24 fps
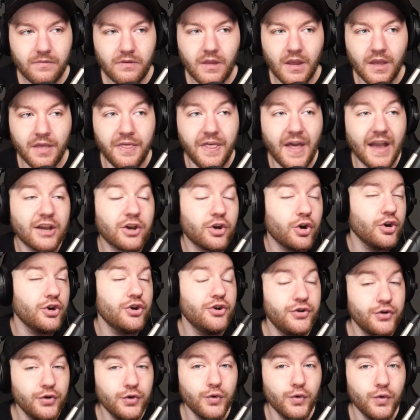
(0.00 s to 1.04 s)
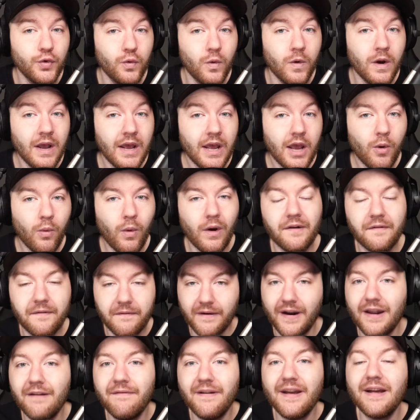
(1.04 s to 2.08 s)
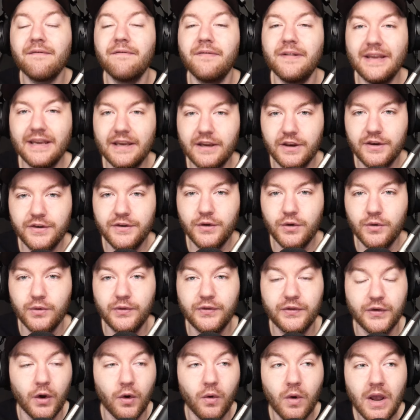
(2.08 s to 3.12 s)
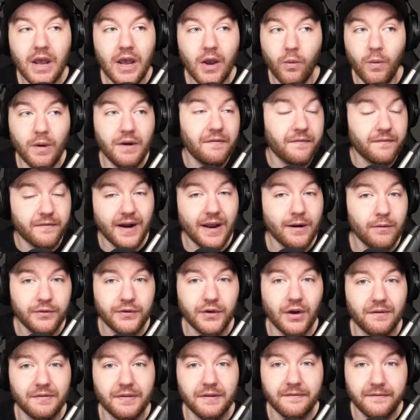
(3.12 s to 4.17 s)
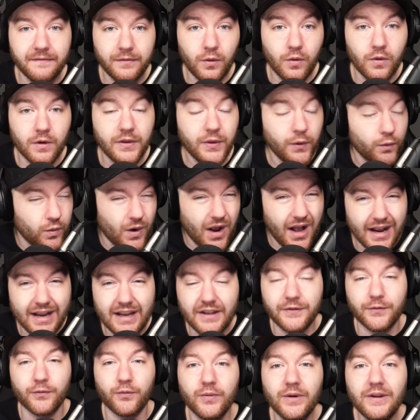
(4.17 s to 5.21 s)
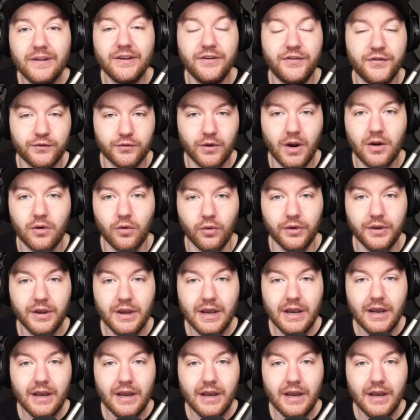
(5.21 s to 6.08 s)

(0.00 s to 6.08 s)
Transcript: that could do what Fred VanVleet could do. So when Fred was off the floor, the Rockets really struggled.